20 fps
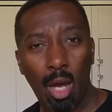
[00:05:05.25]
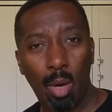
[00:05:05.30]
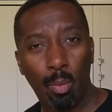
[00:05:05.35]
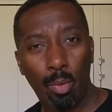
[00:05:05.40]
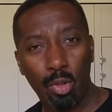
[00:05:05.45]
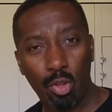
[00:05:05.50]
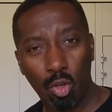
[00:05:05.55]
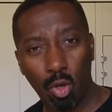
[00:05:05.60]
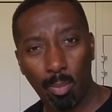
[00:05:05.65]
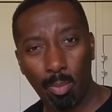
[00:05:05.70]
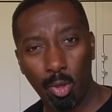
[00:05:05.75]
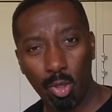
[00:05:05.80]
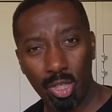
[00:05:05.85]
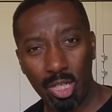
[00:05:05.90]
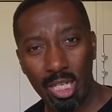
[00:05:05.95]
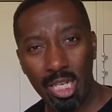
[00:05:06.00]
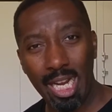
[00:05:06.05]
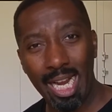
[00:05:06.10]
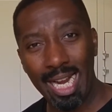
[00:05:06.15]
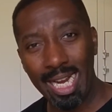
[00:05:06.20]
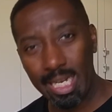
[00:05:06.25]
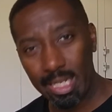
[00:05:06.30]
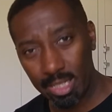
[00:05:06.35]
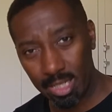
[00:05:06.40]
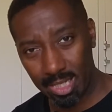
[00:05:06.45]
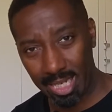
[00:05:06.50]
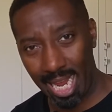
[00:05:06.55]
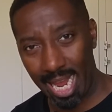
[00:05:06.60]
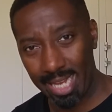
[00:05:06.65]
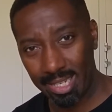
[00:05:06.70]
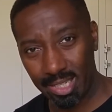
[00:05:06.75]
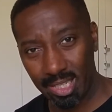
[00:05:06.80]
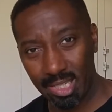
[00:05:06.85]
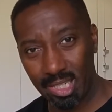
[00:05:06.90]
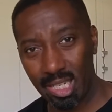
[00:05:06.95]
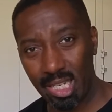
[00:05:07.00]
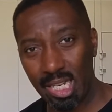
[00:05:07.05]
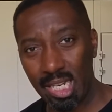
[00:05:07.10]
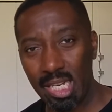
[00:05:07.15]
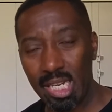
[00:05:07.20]
with your body in
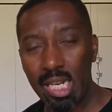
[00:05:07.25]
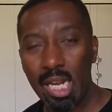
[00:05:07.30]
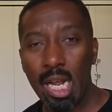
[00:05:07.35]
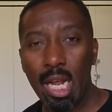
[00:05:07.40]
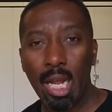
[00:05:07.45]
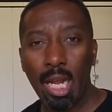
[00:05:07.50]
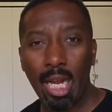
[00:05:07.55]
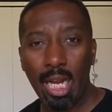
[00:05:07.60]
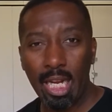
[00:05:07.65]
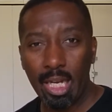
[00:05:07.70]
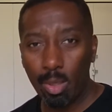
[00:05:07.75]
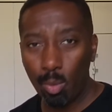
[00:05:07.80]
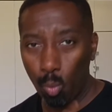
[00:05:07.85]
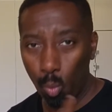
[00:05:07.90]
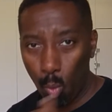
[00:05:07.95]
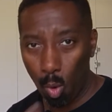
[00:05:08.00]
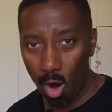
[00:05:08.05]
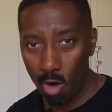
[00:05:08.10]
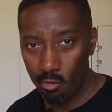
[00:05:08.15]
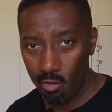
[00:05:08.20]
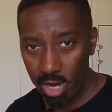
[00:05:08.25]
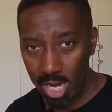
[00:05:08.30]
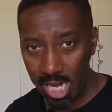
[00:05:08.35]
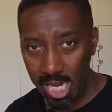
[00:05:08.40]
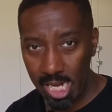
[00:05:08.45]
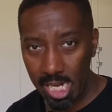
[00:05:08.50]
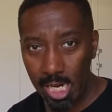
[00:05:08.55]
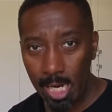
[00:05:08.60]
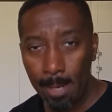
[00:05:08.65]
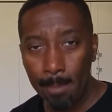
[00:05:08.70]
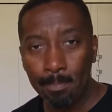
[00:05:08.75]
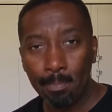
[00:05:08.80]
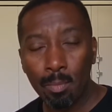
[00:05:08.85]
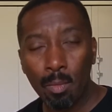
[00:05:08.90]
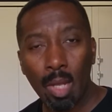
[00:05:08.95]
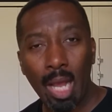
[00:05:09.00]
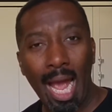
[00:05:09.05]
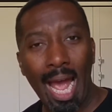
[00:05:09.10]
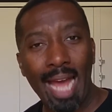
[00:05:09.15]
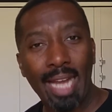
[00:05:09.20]
scarcity, in worry,
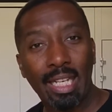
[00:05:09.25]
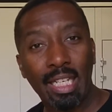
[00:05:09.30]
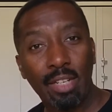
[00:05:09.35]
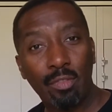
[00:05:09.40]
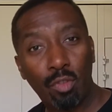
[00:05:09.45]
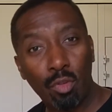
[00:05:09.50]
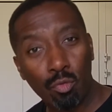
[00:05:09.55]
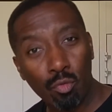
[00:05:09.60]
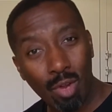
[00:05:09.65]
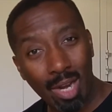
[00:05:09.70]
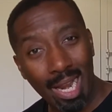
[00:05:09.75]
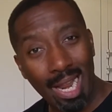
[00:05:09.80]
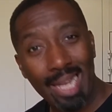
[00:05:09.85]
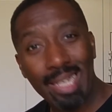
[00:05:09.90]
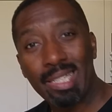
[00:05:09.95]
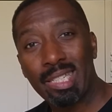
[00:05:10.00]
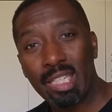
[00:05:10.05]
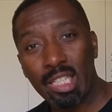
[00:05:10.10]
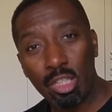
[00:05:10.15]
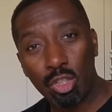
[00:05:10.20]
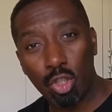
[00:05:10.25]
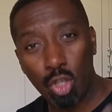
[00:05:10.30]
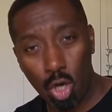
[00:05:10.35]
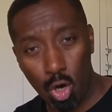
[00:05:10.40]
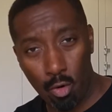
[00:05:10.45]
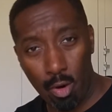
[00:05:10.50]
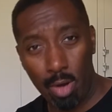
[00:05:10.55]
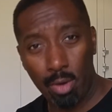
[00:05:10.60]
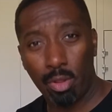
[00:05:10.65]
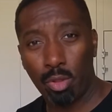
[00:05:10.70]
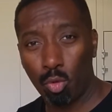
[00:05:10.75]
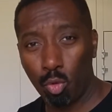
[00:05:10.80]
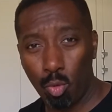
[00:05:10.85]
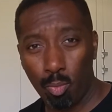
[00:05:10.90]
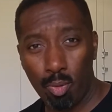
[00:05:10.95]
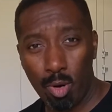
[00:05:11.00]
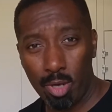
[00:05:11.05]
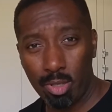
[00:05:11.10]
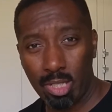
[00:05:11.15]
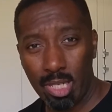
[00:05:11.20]
and even relating to your own thought
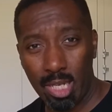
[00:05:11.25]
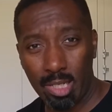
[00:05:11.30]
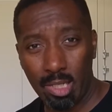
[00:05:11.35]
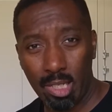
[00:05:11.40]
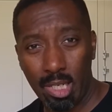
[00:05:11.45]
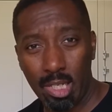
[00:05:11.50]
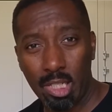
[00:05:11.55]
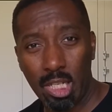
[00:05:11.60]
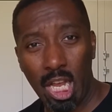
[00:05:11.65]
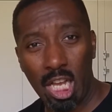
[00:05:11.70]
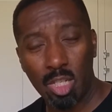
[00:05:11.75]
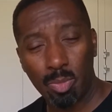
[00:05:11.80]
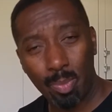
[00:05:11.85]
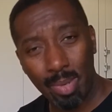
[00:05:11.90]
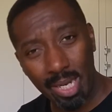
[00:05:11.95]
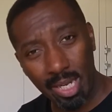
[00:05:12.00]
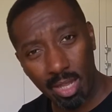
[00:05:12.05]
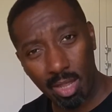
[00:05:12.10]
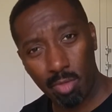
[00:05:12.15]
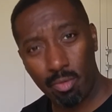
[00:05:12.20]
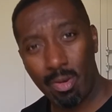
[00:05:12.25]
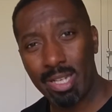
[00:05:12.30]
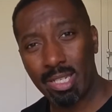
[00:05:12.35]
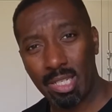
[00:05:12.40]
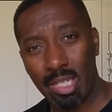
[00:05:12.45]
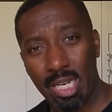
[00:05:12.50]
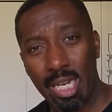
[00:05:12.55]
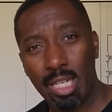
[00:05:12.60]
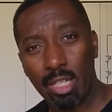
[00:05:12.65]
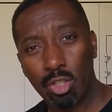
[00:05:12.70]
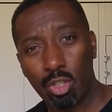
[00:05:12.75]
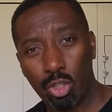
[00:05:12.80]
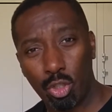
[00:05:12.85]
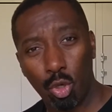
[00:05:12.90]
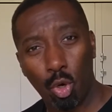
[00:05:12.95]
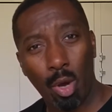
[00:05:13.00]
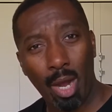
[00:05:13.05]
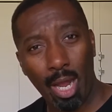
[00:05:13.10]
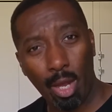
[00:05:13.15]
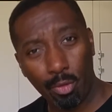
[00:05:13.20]
processes as being threatening to
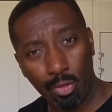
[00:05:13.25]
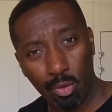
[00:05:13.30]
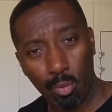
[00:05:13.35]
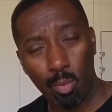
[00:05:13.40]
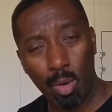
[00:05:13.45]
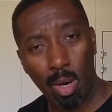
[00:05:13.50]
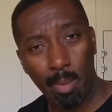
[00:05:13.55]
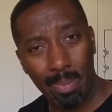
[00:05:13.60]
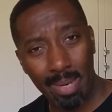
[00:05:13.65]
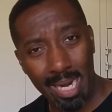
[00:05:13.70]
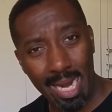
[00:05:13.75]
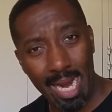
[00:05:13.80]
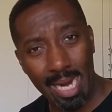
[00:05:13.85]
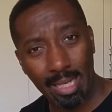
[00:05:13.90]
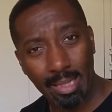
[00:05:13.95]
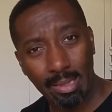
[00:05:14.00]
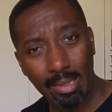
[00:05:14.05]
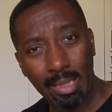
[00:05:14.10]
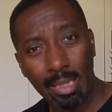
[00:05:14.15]
your health and well-being.